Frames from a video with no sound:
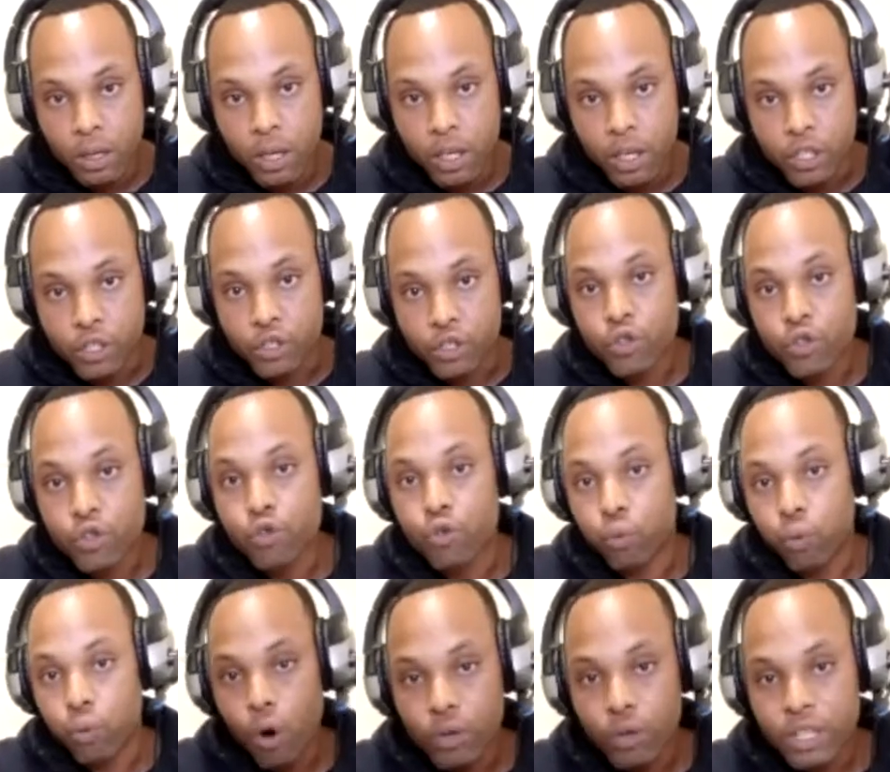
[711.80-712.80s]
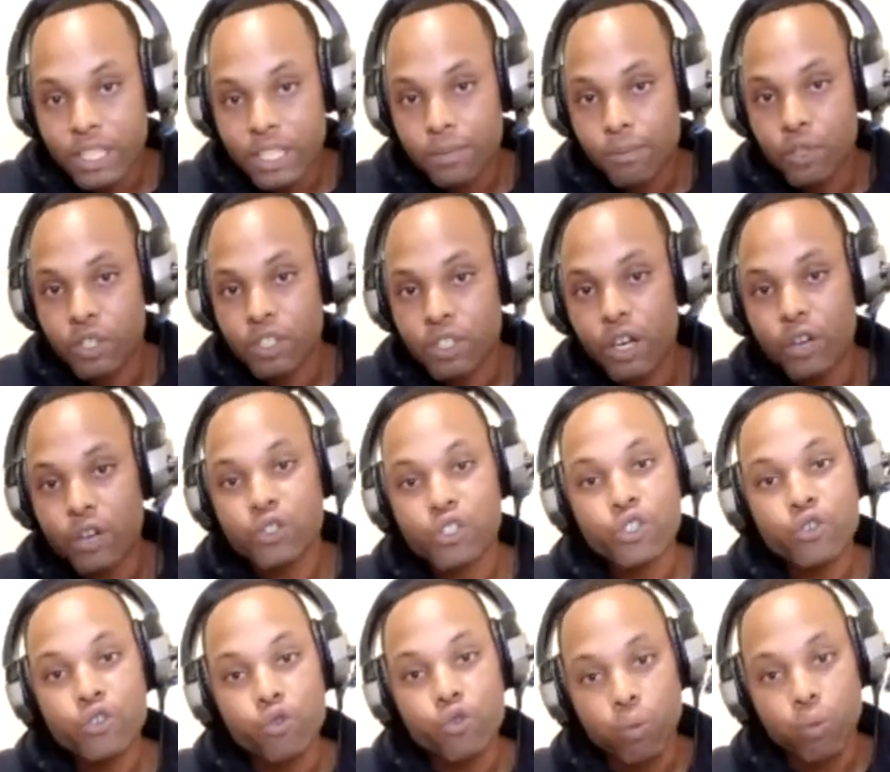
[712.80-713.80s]
Do you grow these, you know, do
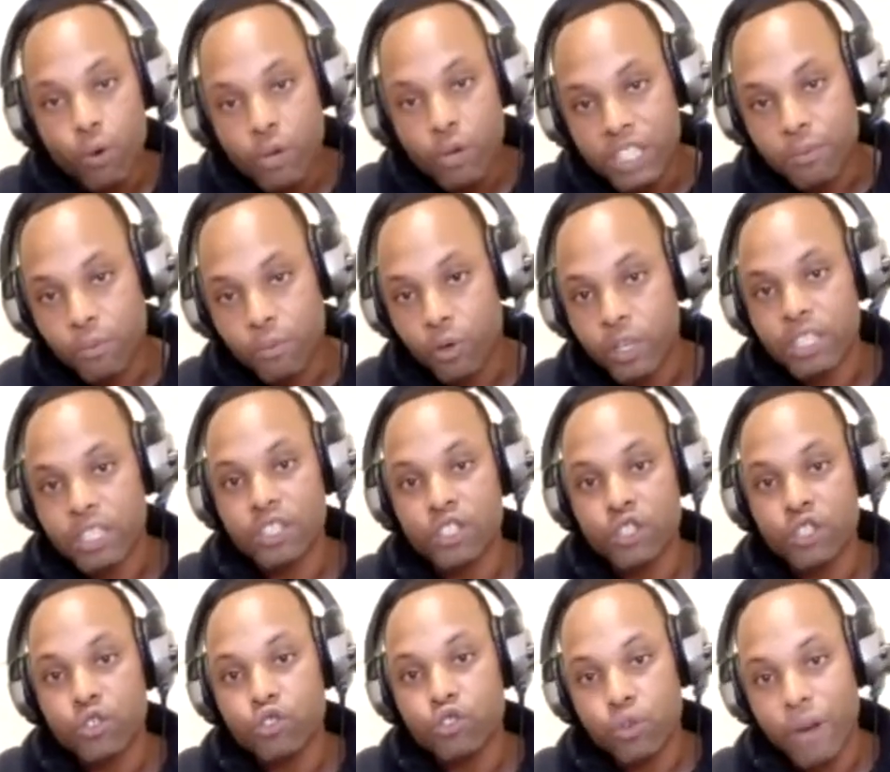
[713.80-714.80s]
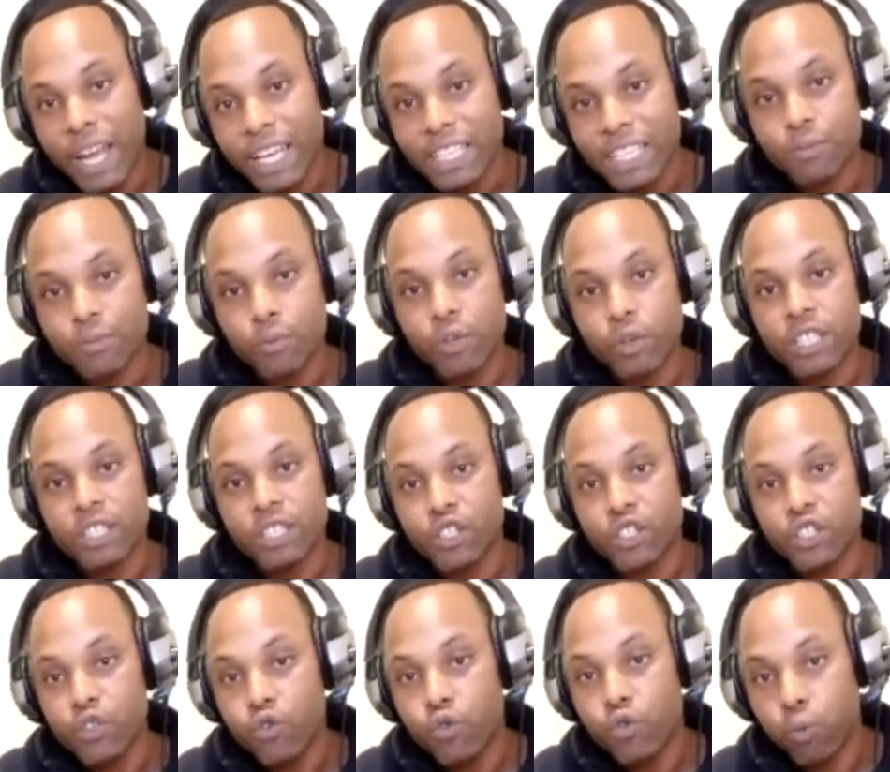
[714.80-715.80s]
you grow these Marines? Do you train these Marines? Do
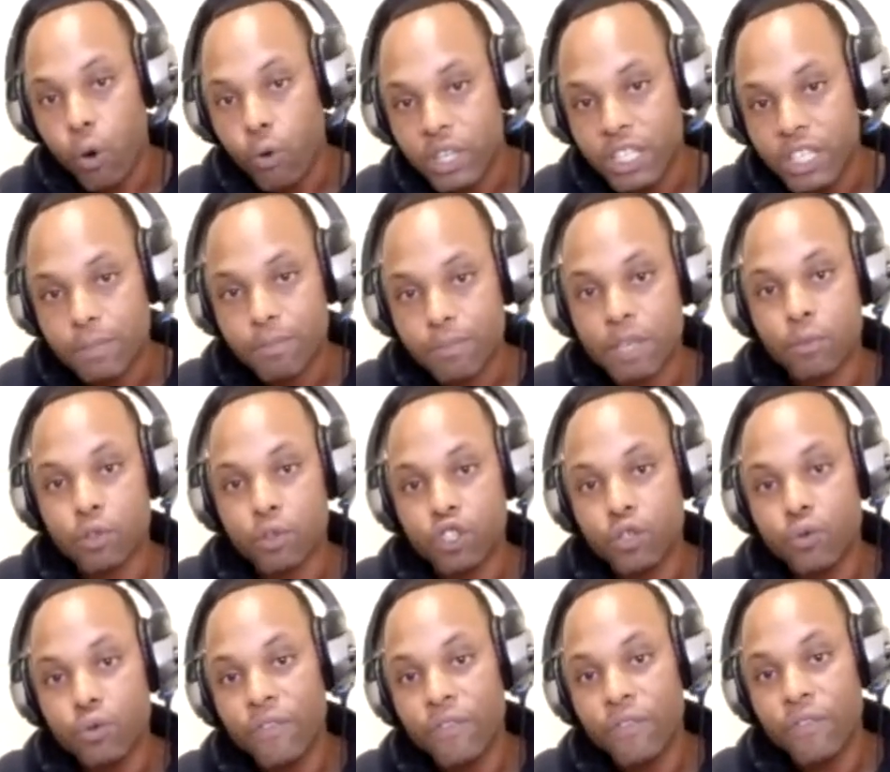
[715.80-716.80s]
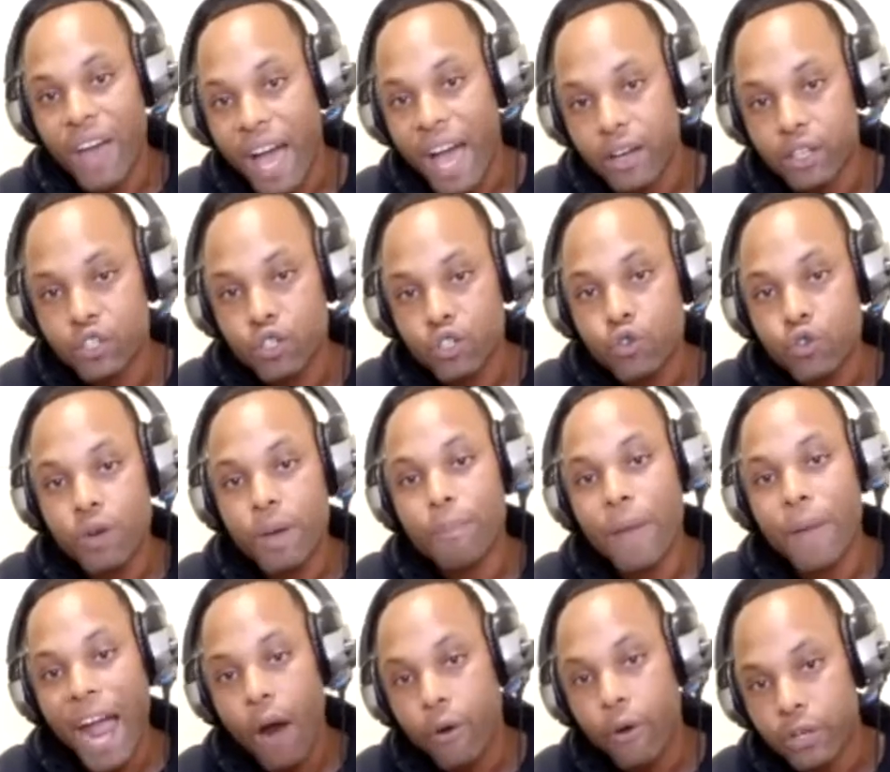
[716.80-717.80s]
you grow these people? Do you
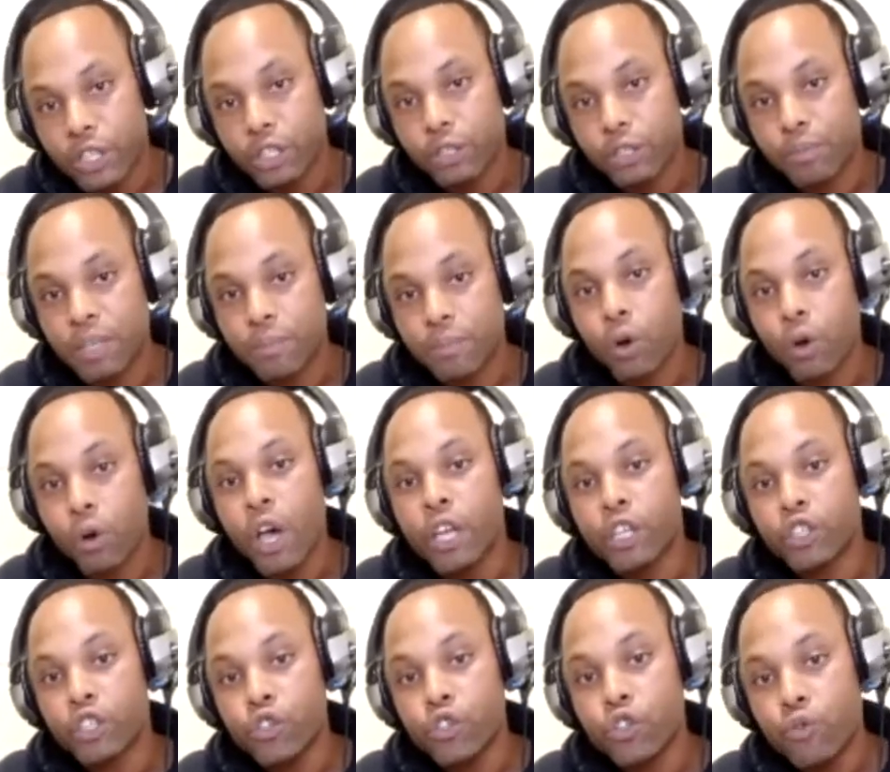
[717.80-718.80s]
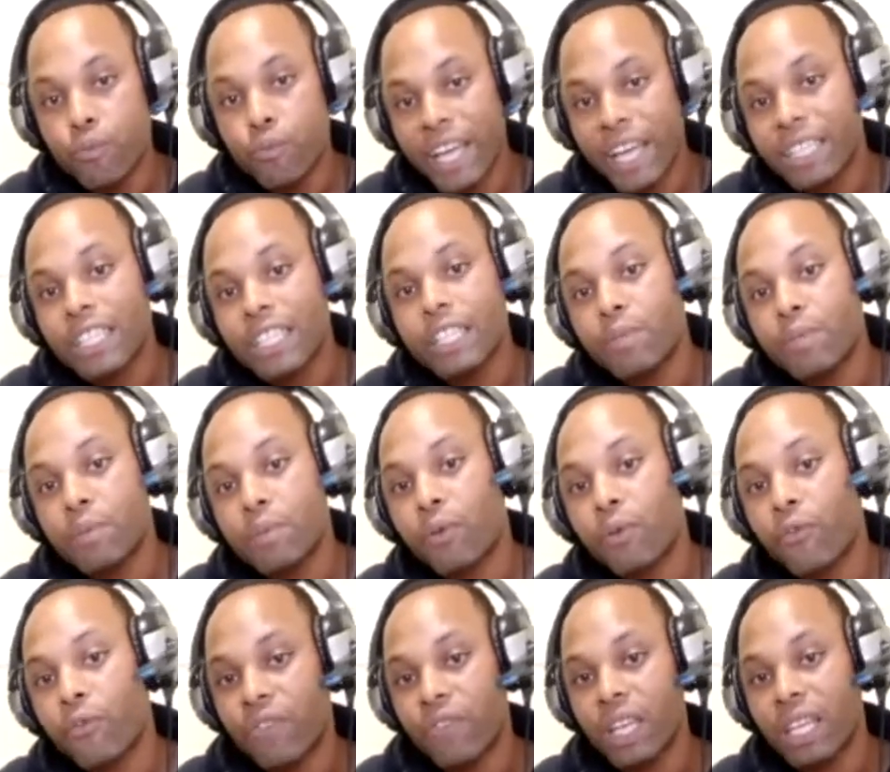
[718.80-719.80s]
empower these people? Do you make these
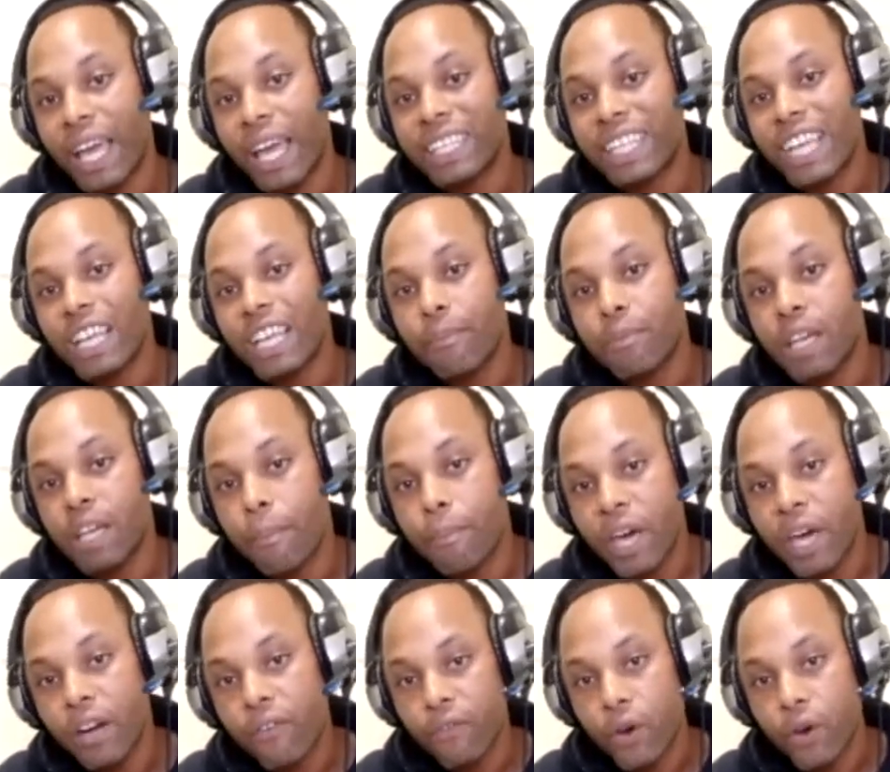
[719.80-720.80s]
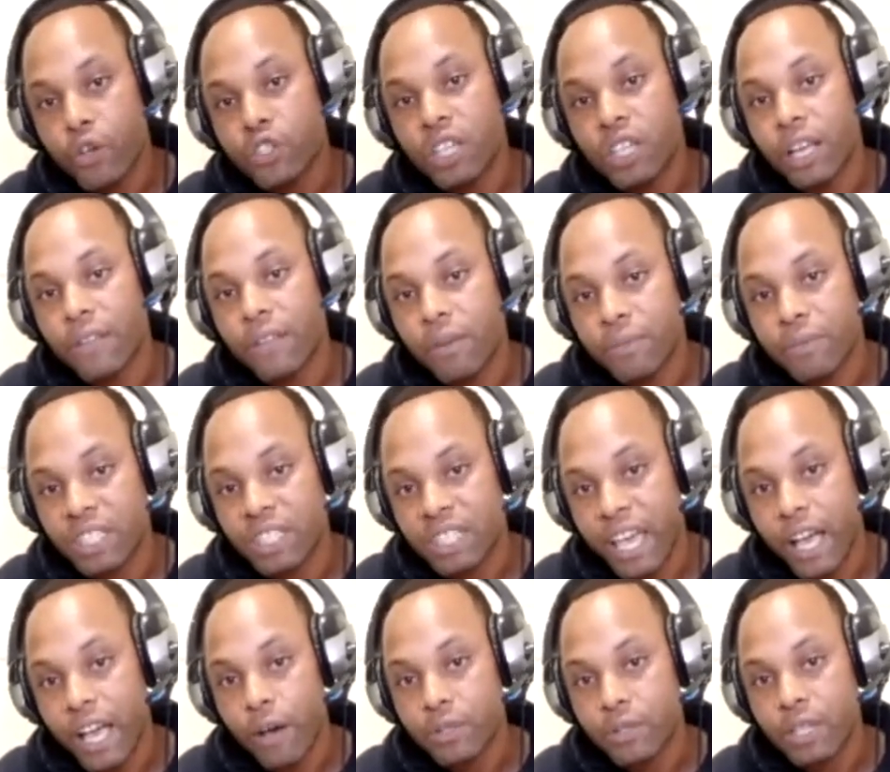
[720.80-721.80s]
people feel like they can be a better version of themselves